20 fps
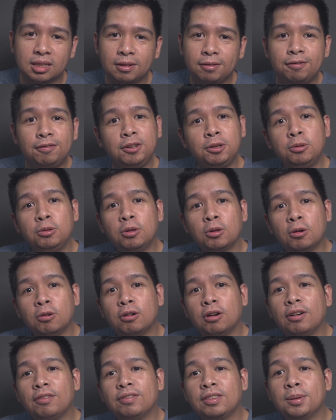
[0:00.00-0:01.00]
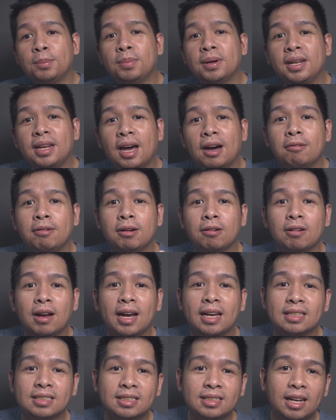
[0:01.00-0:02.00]
If you know of the Banawe
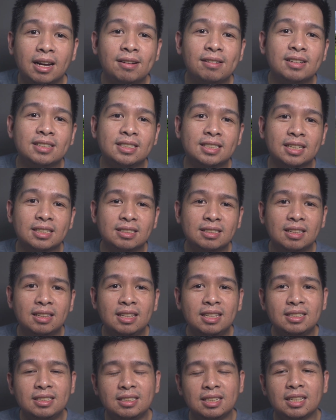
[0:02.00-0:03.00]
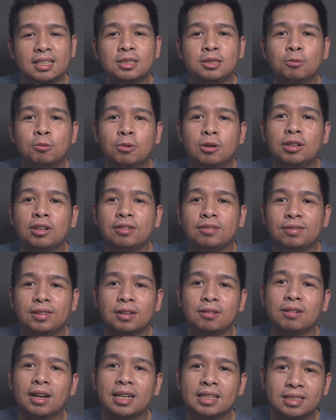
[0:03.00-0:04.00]
rice terraces, this is one of
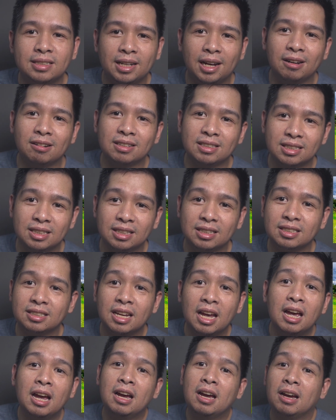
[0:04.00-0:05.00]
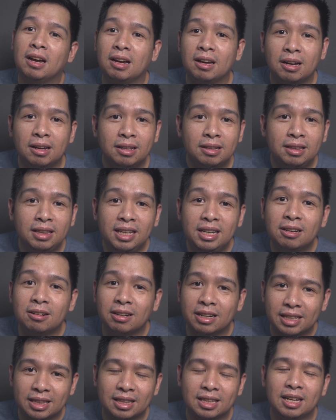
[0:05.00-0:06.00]
the rice terraces
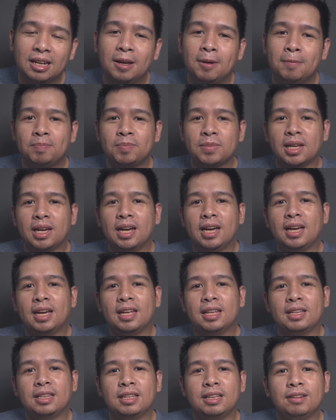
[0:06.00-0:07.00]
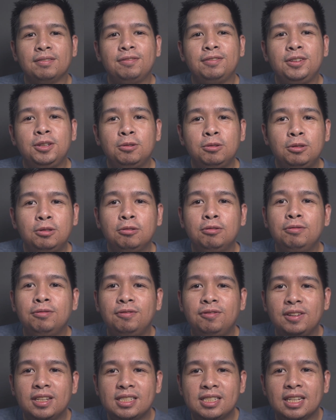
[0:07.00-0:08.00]
near it. And if you do
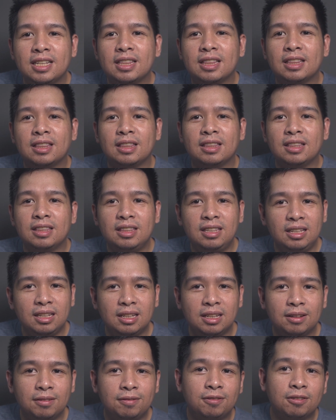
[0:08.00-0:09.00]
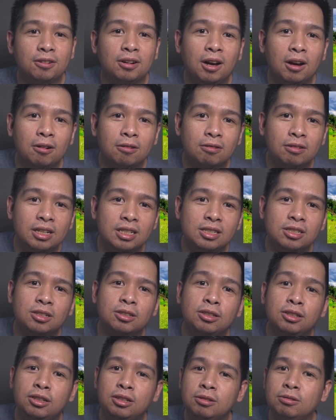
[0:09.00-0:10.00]
visit the Ifugao
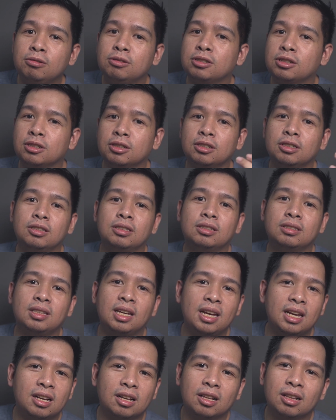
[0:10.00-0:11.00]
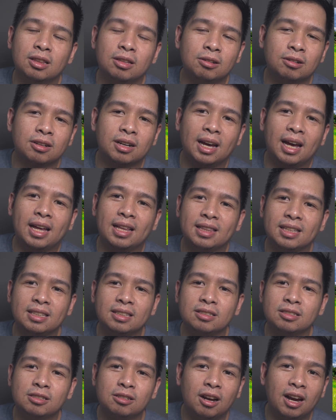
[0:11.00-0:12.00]
region, you should take a look at
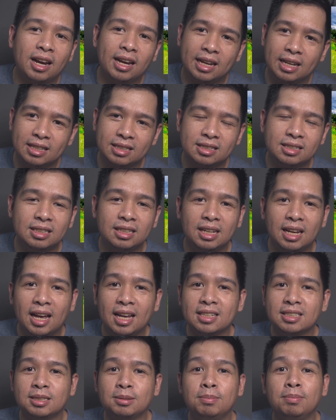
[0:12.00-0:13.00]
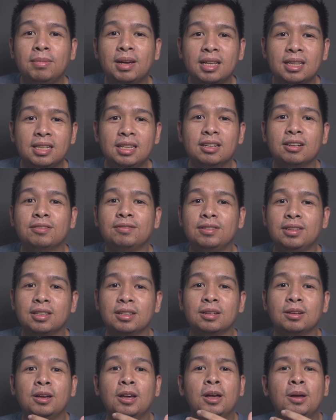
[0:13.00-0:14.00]
and try and see as many of
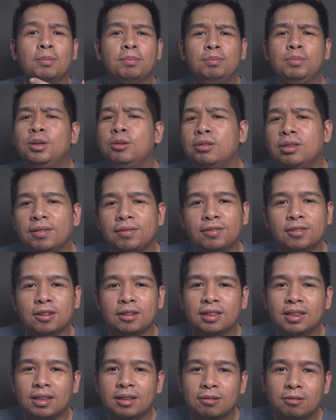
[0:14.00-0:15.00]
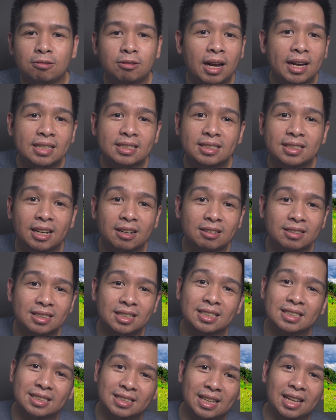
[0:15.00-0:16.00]
the beautiful rice
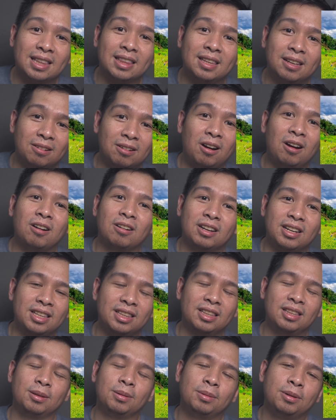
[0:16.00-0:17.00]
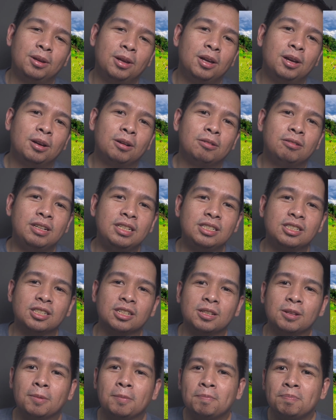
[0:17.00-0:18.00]
terraces that there are in the
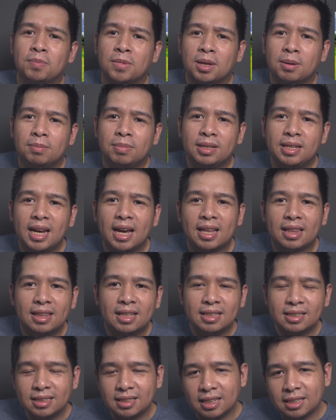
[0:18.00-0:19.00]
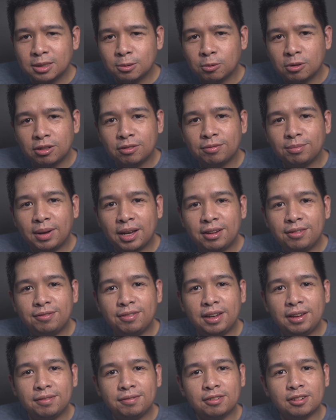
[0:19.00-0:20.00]
region. But yeah, this is one of my
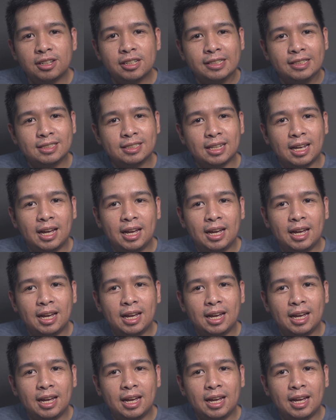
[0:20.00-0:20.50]
favorites.